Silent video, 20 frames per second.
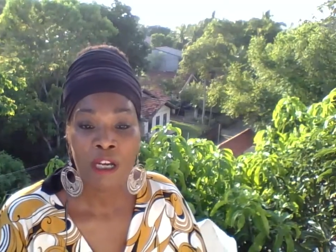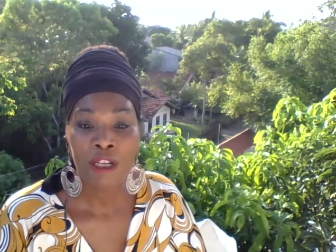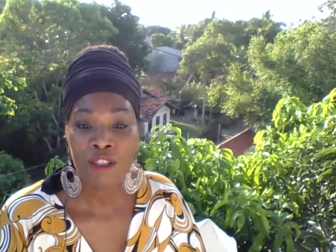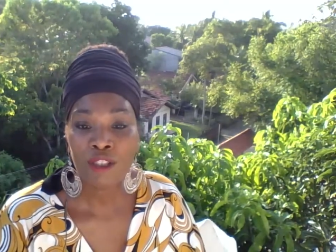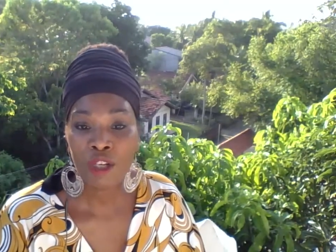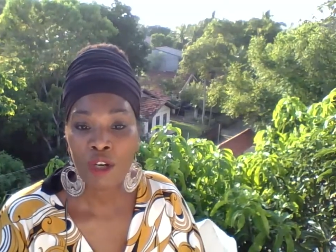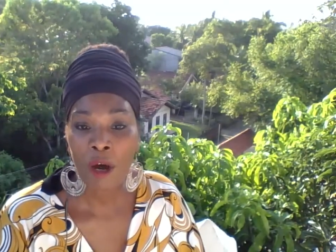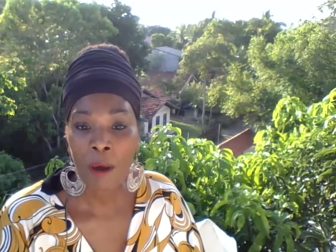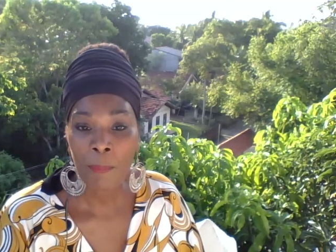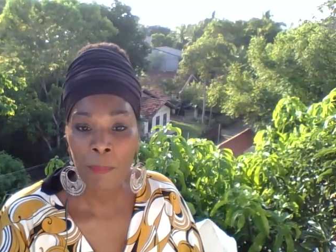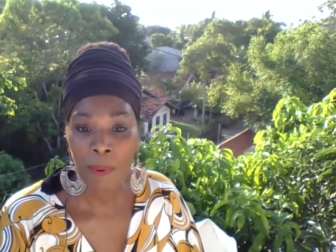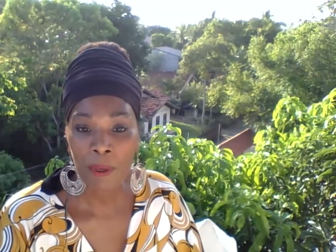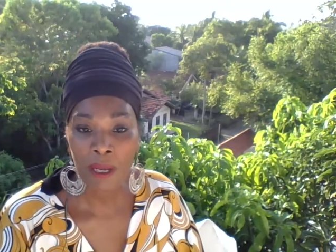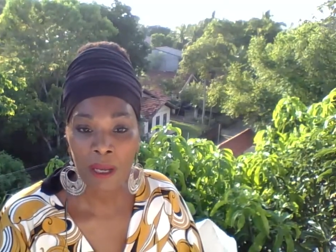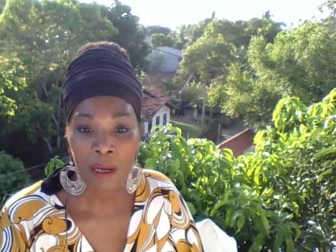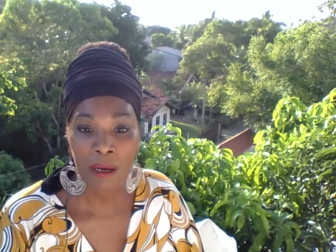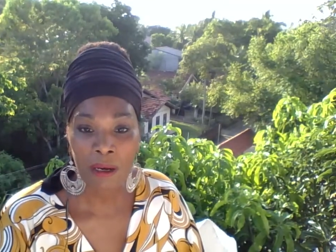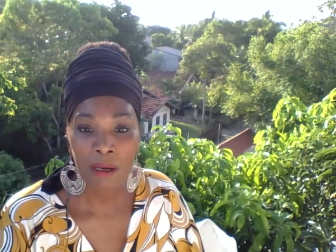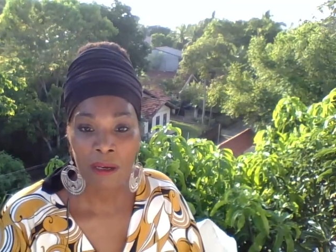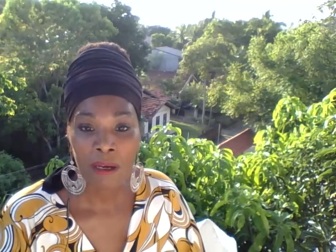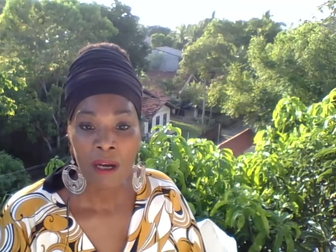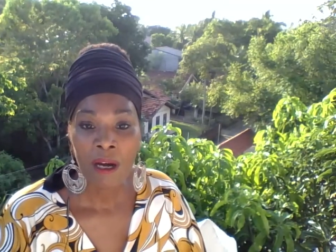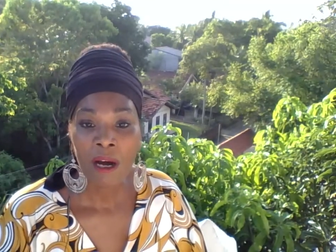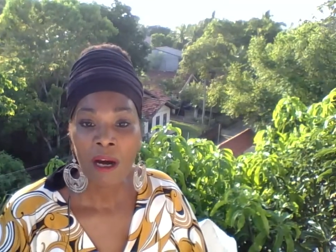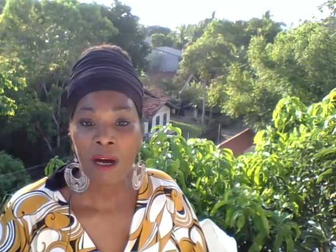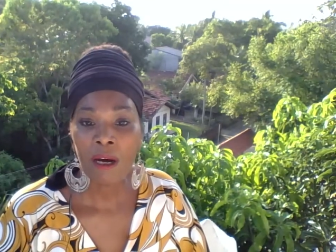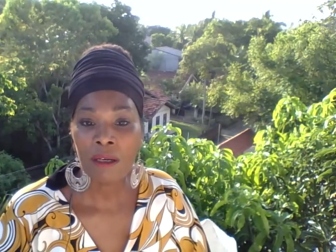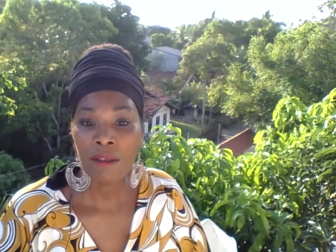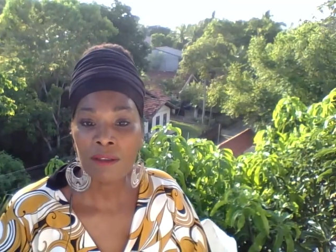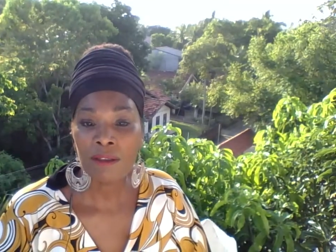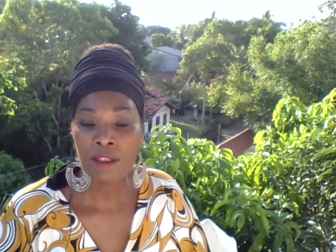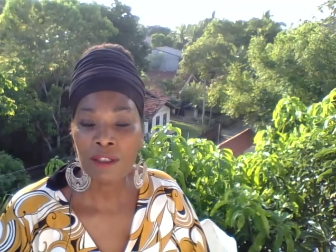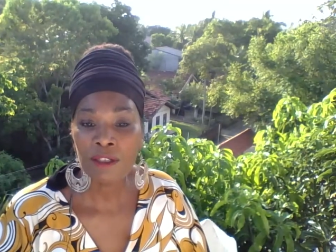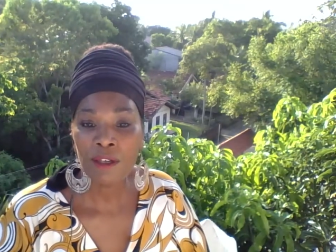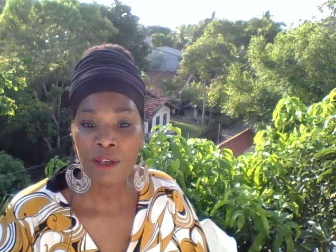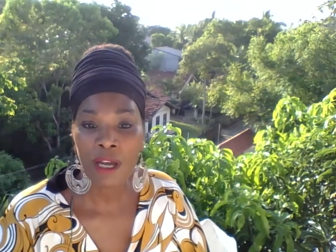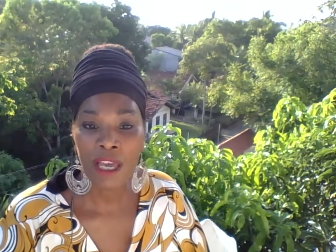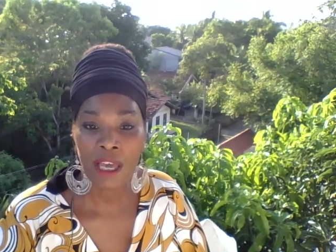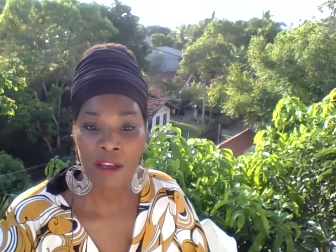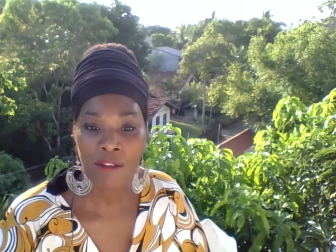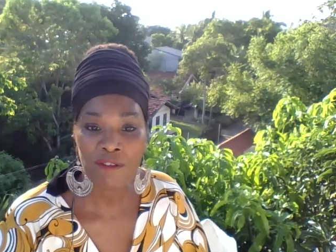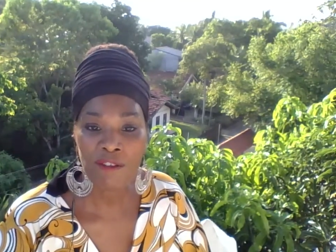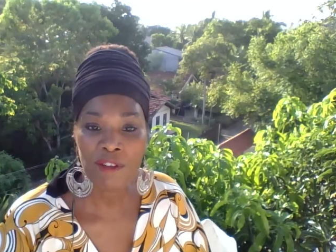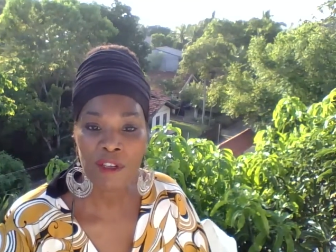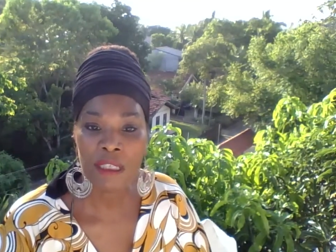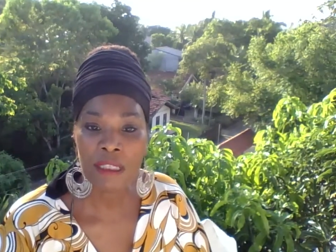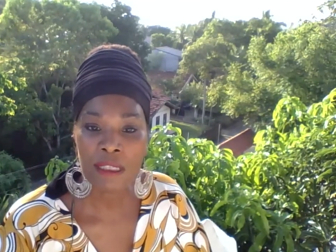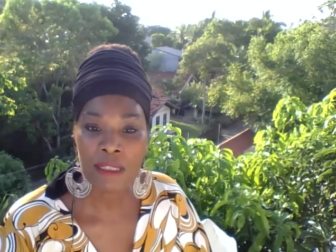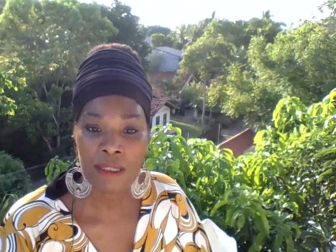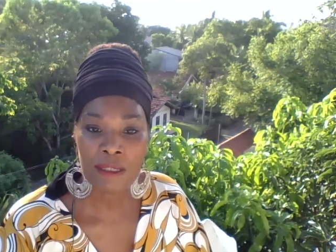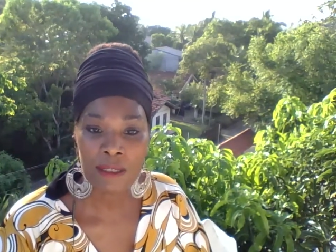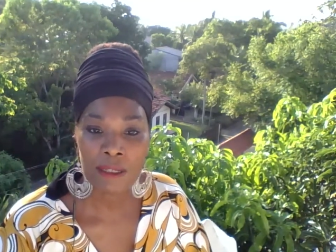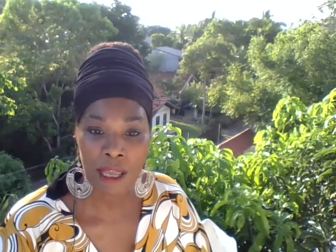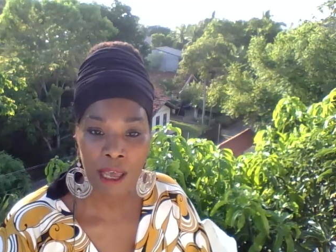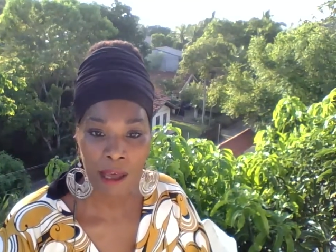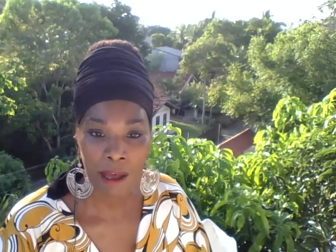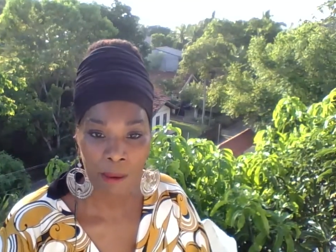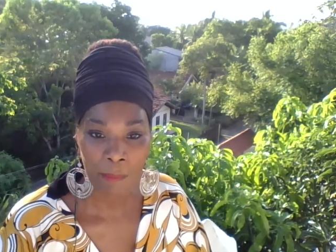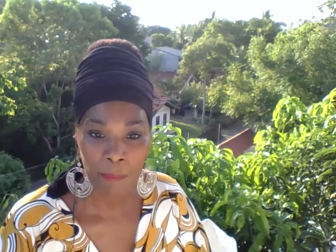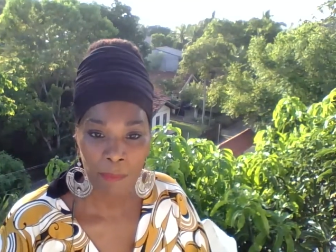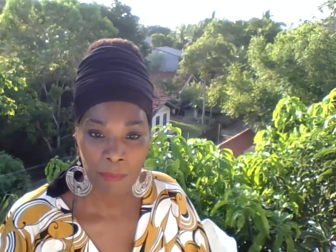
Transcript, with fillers: to appear under your every step,